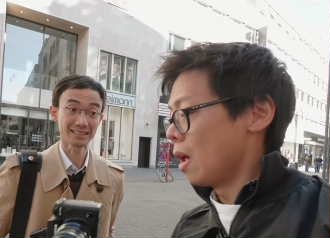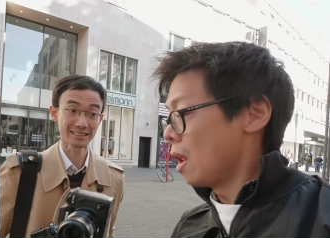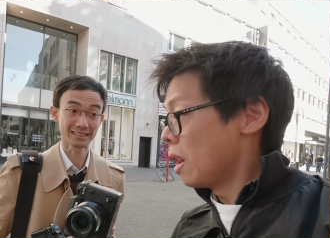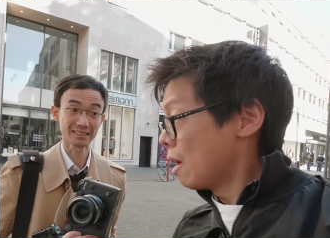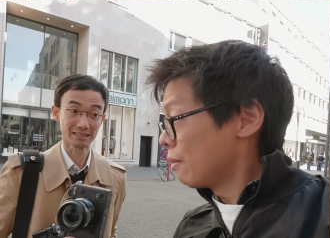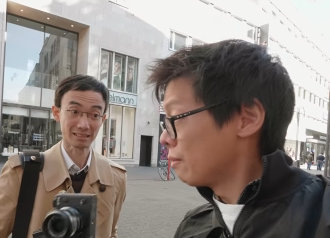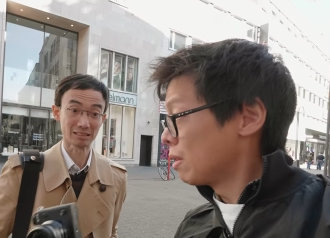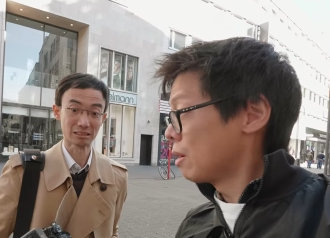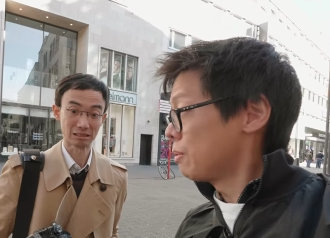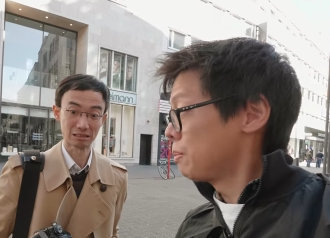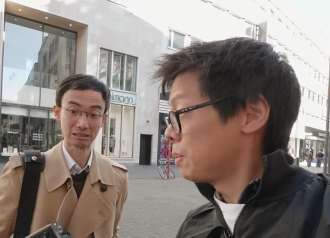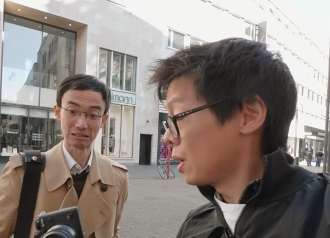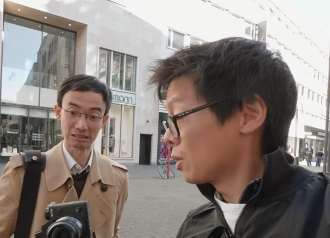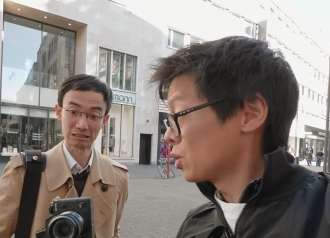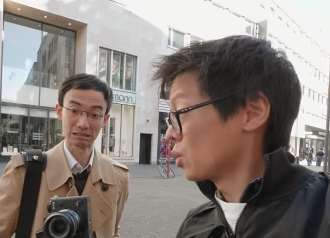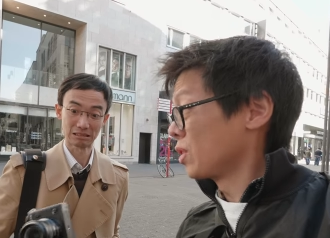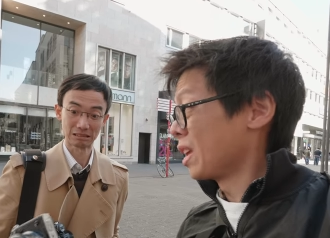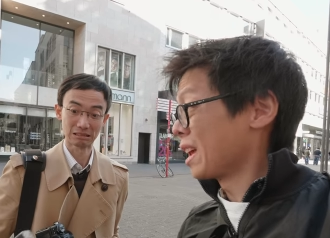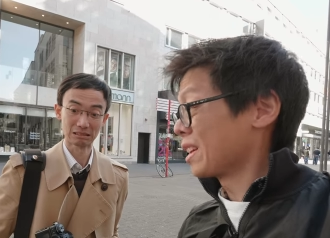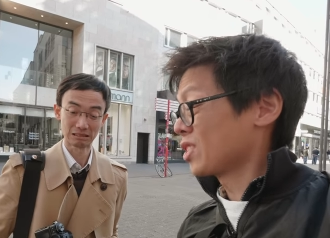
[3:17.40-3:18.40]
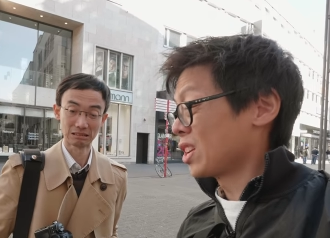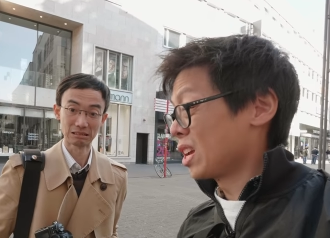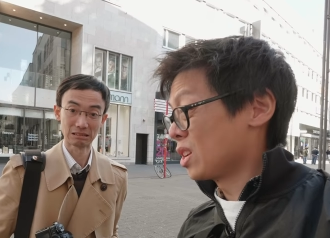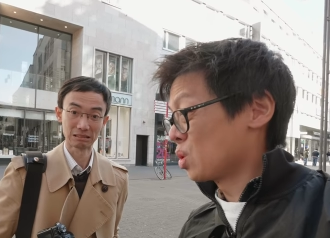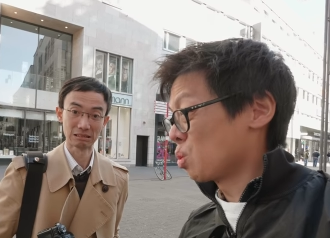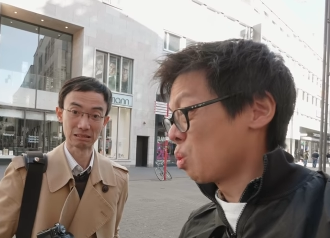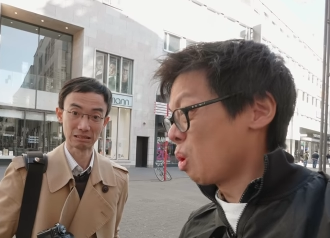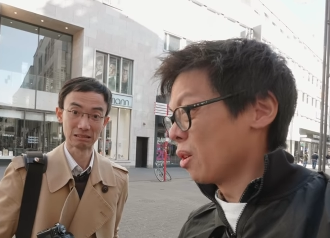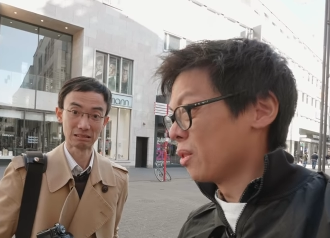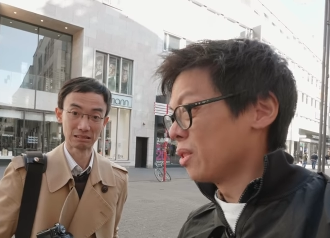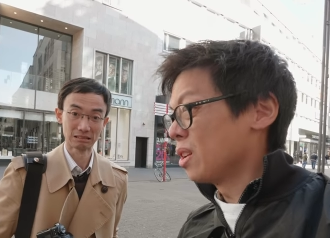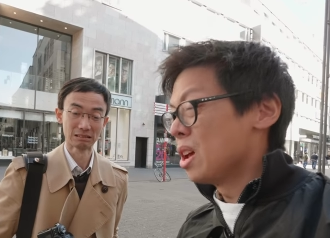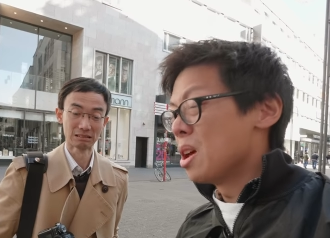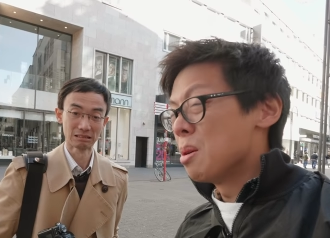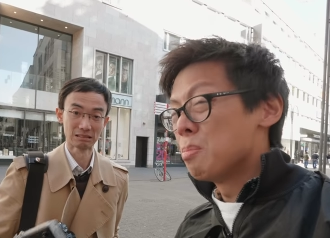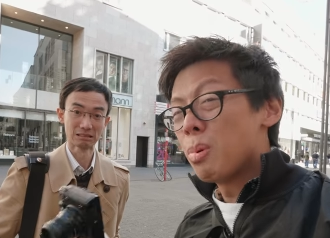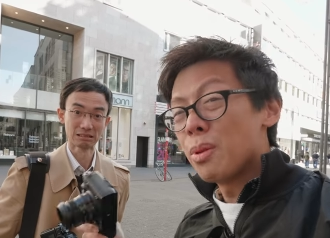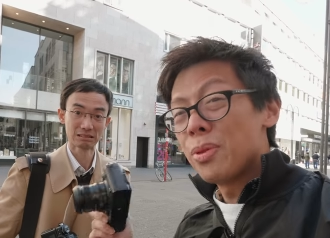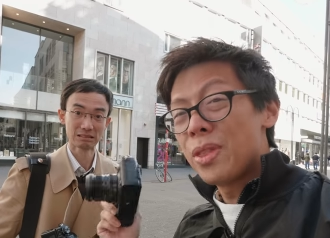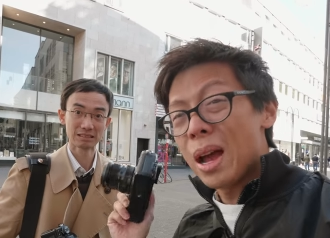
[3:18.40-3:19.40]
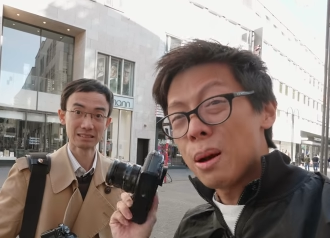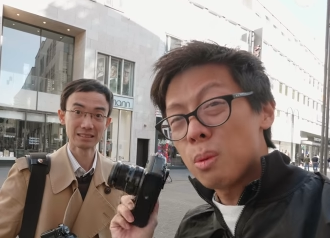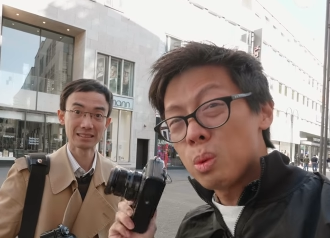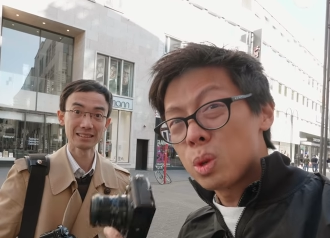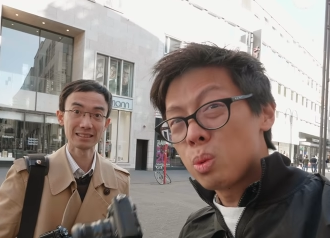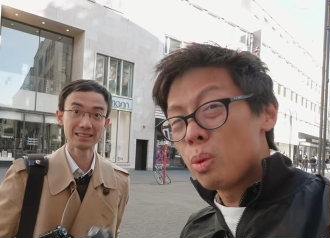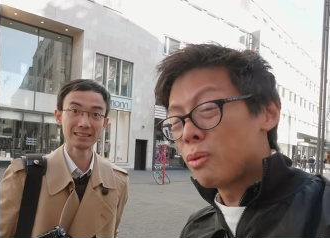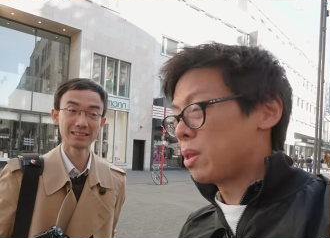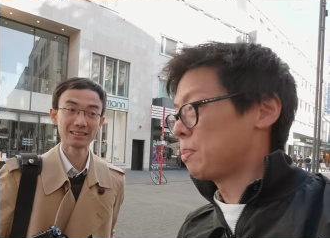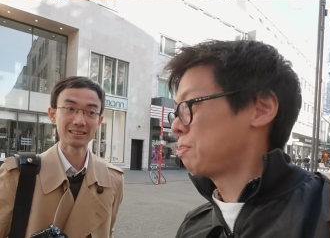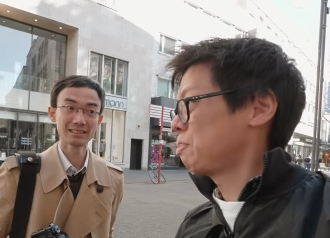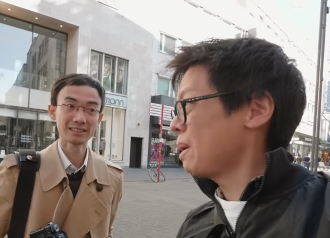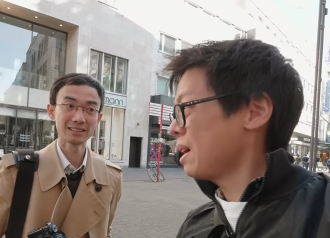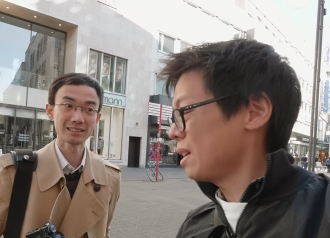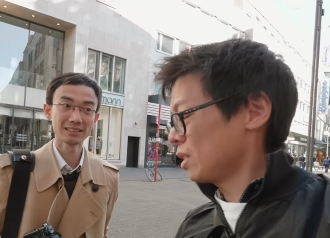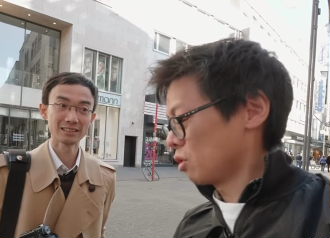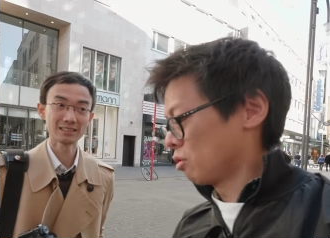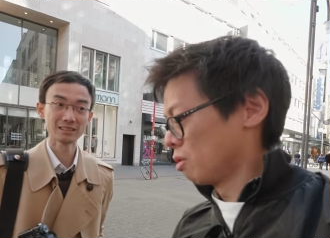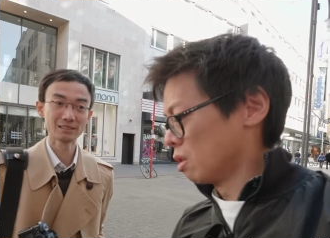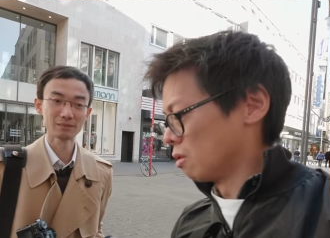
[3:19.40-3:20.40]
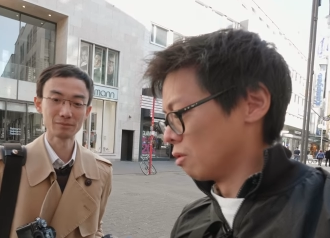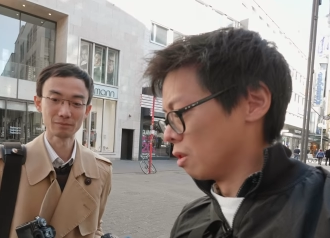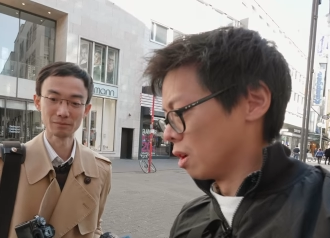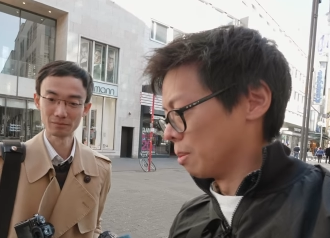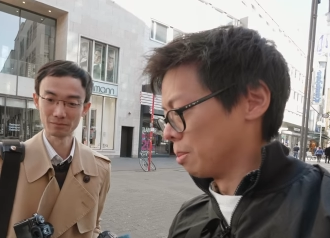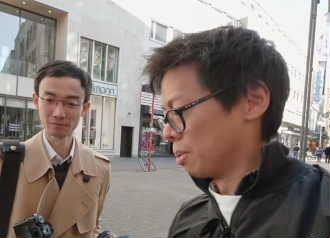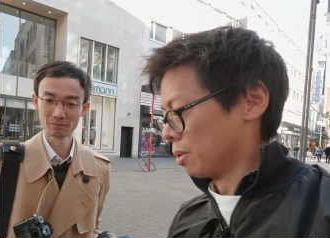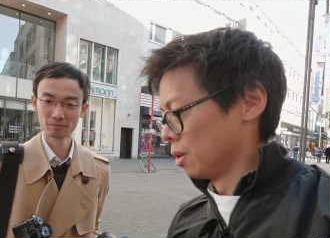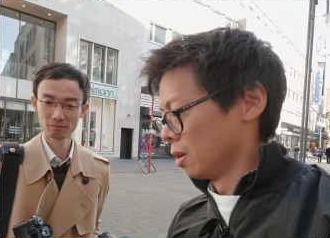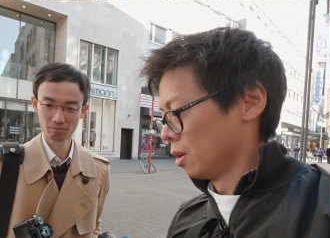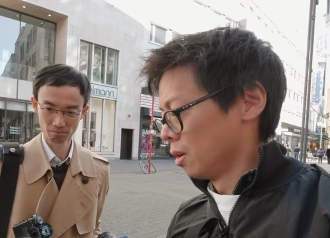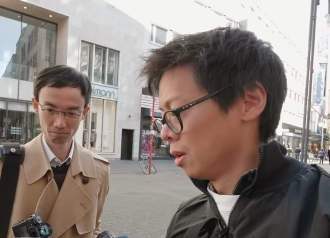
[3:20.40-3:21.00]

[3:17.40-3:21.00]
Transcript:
Speaker 1: 11 FPS on the XH1, but that was with the battery grip.